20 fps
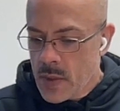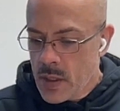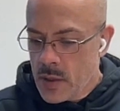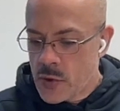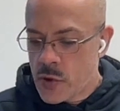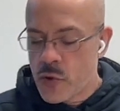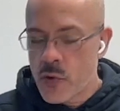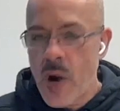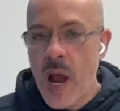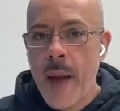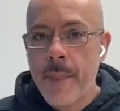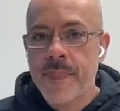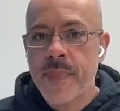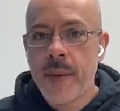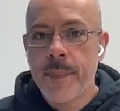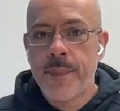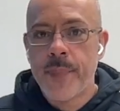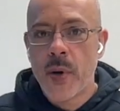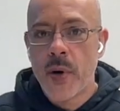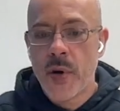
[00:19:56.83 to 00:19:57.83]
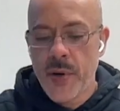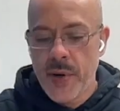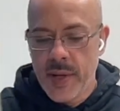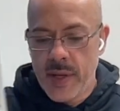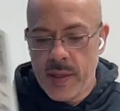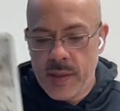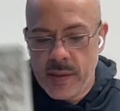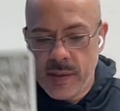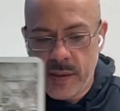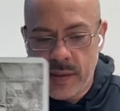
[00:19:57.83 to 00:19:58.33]
drop the
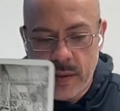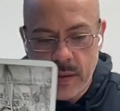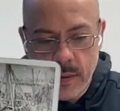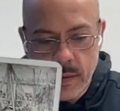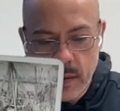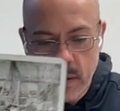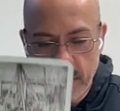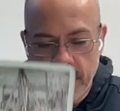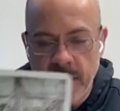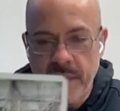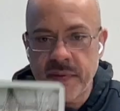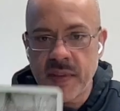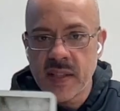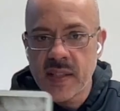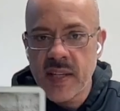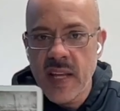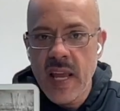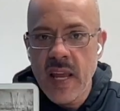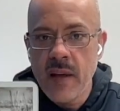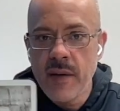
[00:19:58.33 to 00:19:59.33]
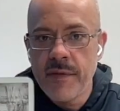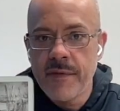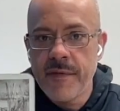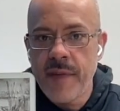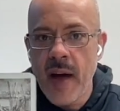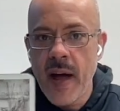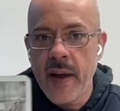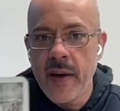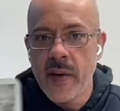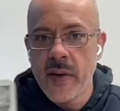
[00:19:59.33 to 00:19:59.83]
burdens that this King of
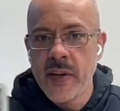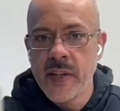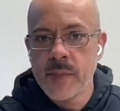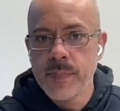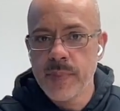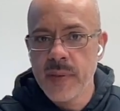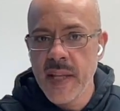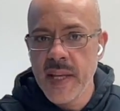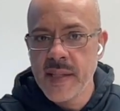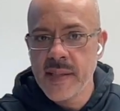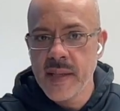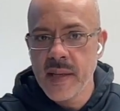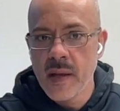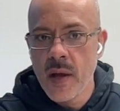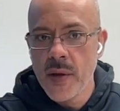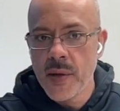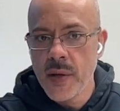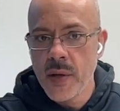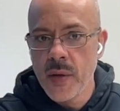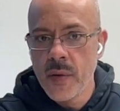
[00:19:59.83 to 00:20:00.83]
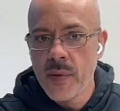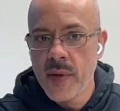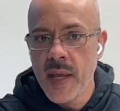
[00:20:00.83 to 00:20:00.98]
Fire is placing on you,